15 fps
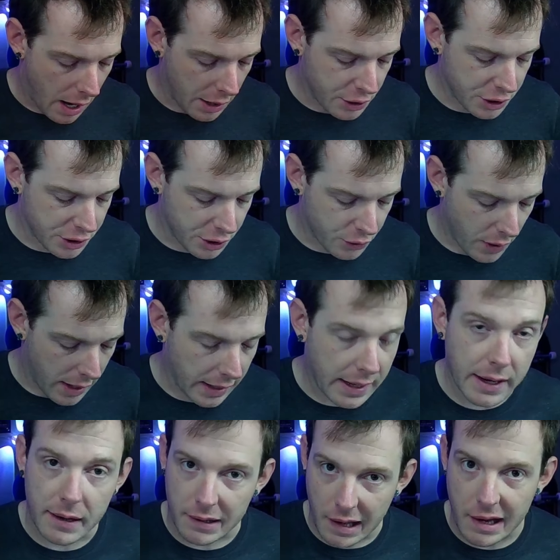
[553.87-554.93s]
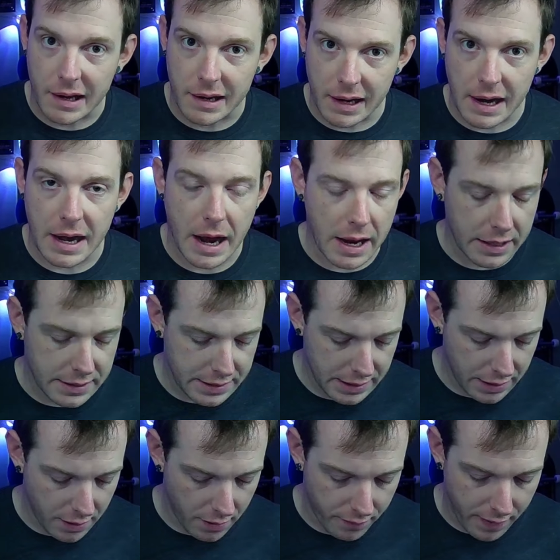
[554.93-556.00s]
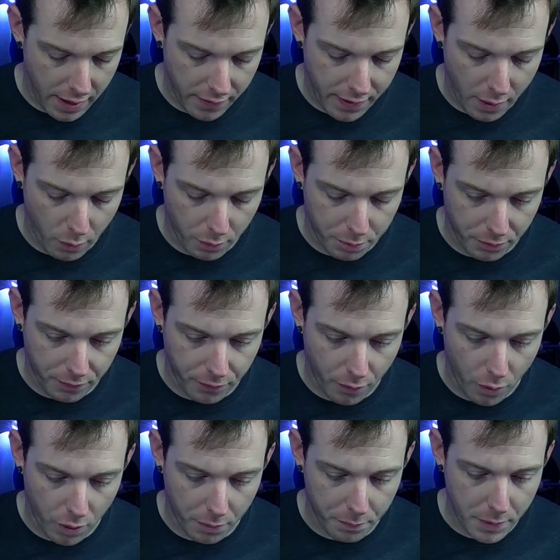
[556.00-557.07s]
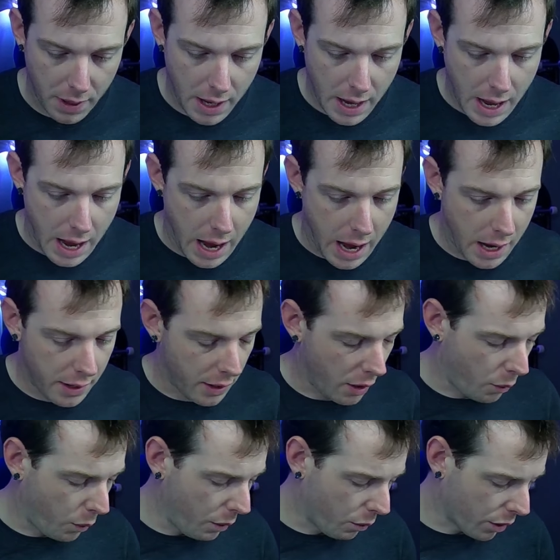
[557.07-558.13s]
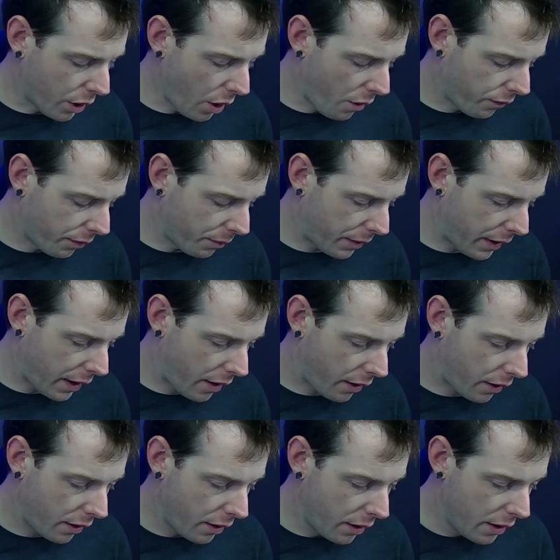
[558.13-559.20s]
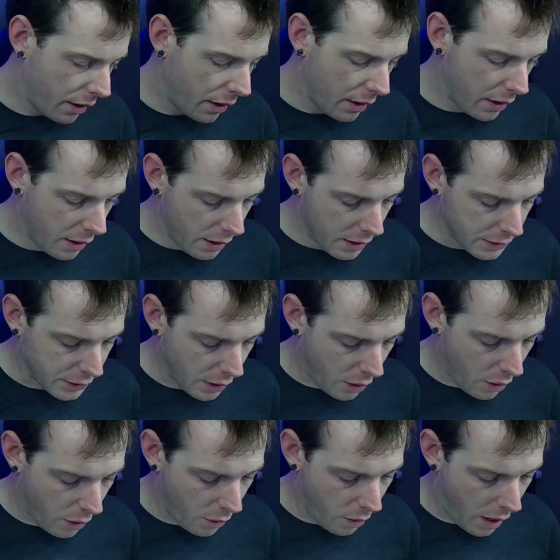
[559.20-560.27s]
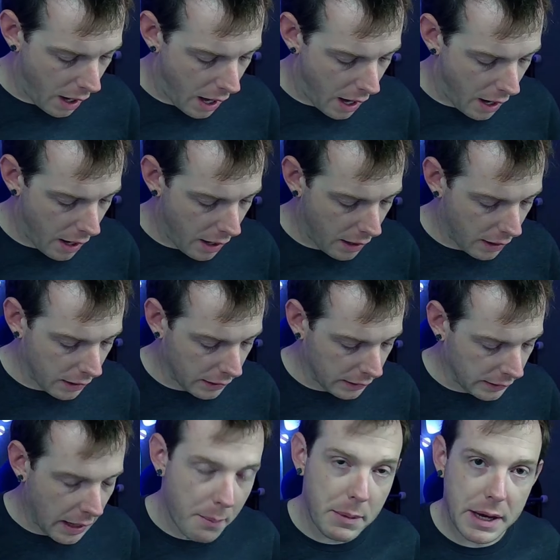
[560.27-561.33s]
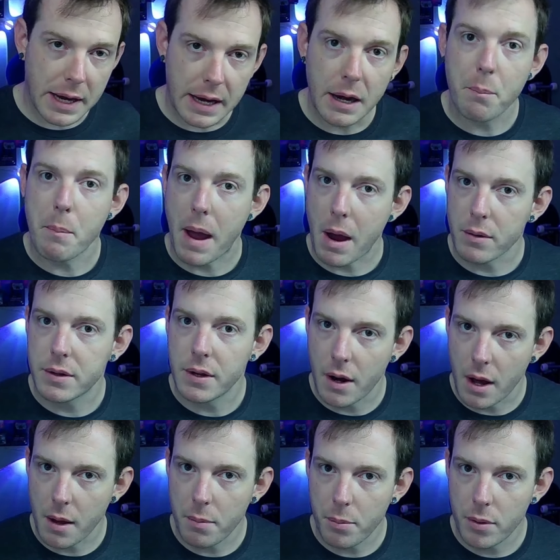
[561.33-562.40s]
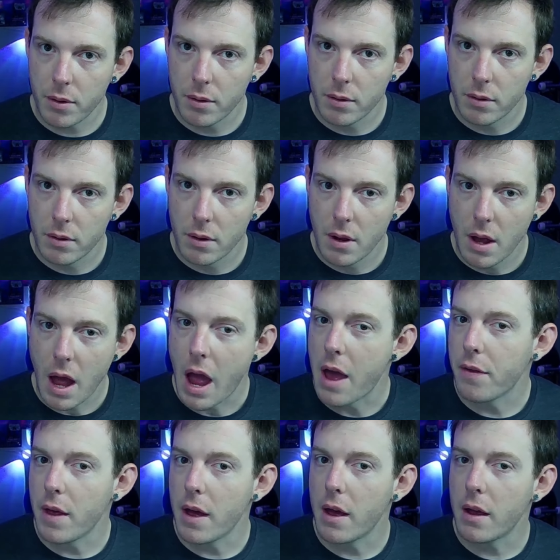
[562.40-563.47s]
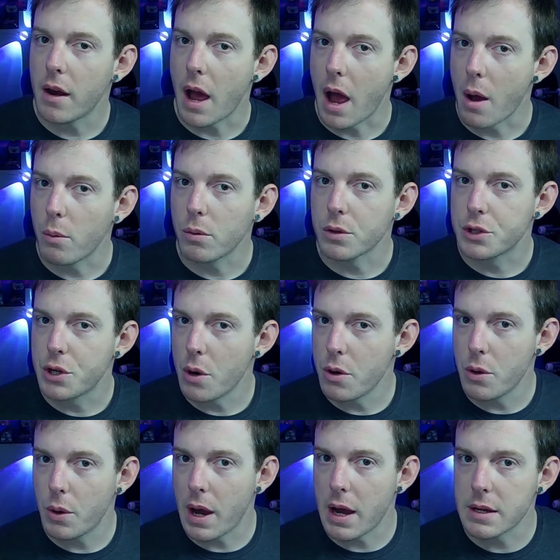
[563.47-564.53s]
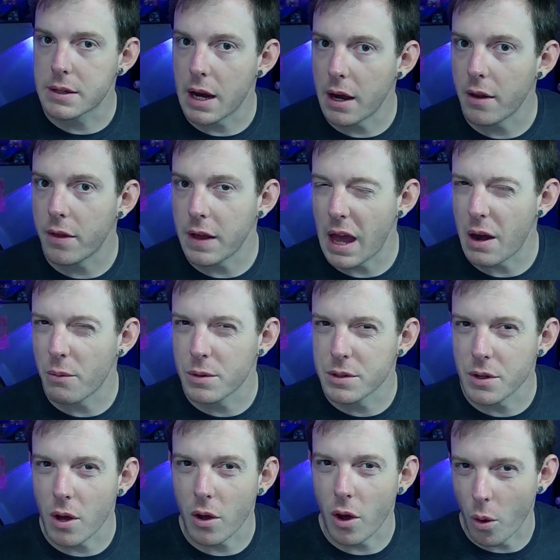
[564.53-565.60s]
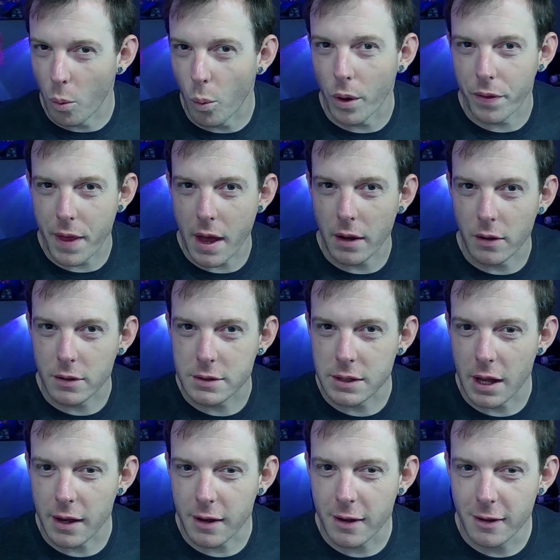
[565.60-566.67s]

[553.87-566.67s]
Just to try to get like an idea of how that would perform. And we will go from there. So let me get it mounted up, and then I will show you guys kind of the end result on what that looks like.